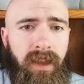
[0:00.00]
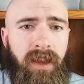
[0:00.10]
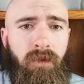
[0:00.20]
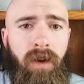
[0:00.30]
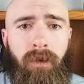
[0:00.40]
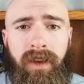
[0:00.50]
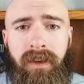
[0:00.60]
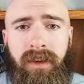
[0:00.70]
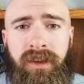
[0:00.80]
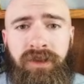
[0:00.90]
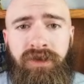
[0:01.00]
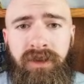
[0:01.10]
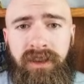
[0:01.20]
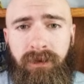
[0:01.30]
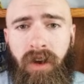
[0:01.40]
and what we in
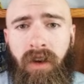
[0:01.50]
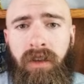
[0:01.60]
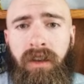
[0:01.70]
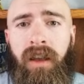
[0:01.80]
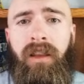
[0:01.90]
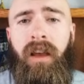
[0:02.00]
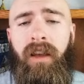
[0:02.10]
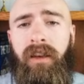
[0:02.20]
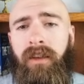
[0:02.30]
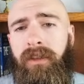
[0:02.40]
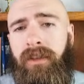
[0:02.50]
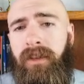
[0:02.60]
Judaism call halacha,